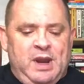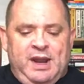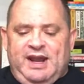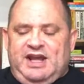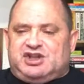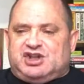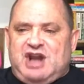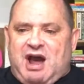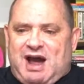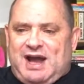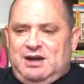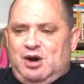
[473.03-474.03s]
It's
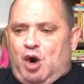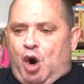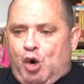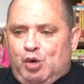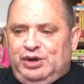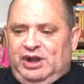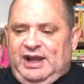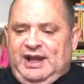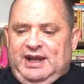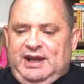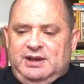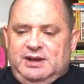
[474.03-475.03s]
not
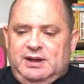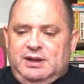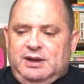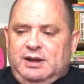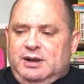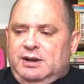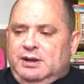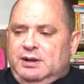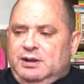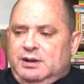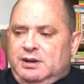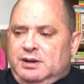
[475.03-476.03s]
only
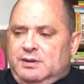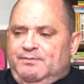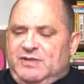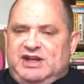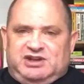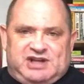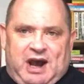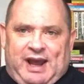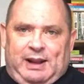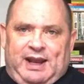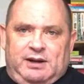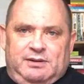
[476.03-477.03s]
in
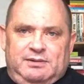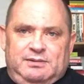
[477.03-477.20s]
Thailand.